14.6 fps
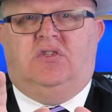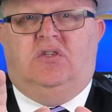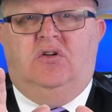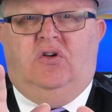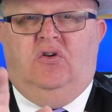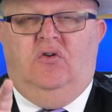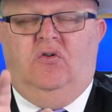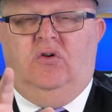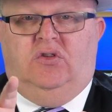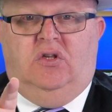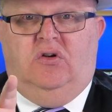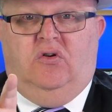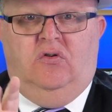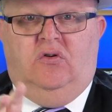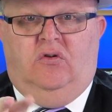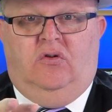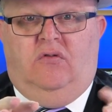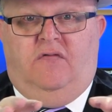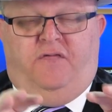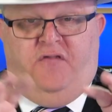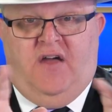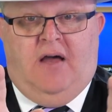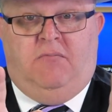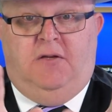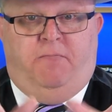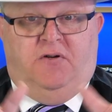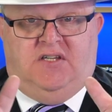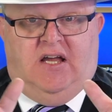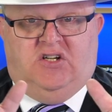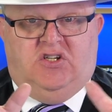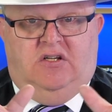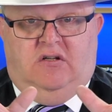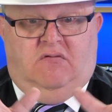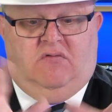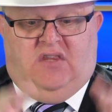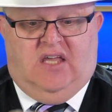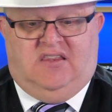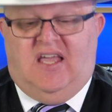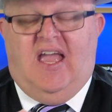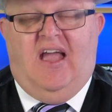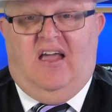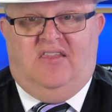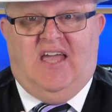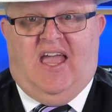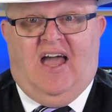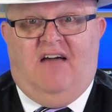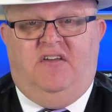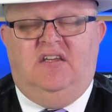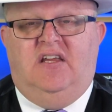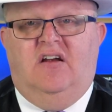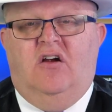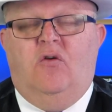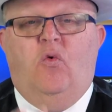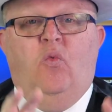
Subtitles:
the Google Family Protection that they have in here.